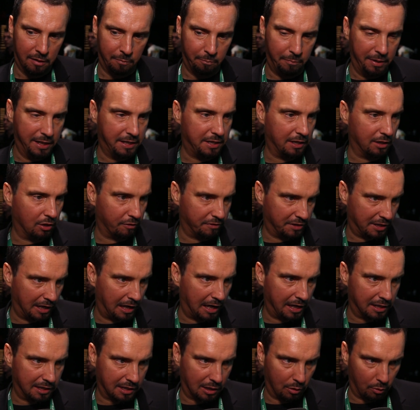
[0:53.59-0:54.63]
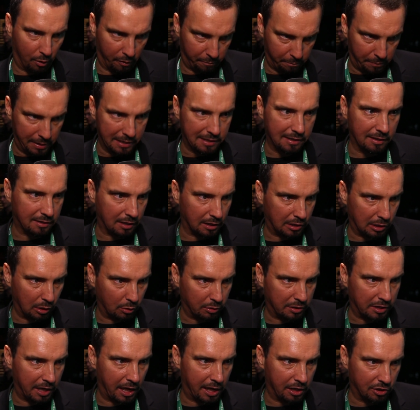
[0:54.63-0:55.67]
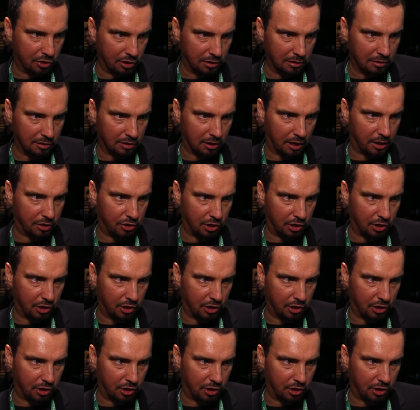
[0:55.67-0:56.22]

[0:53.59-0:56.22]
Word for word: meeting of Zelensky with business associations